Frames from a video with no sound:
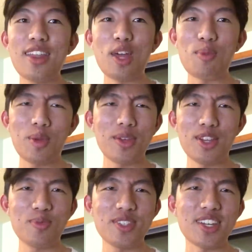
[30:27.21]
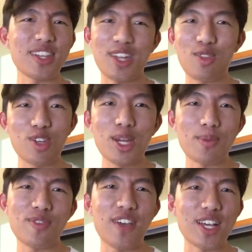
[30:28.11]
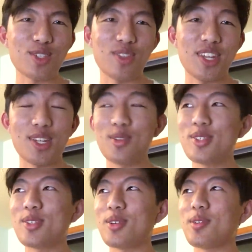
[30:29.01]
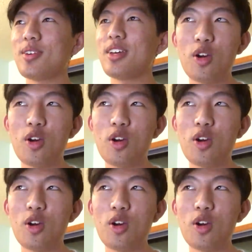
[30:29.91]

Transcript: that make me lip sync like three times faster than I used to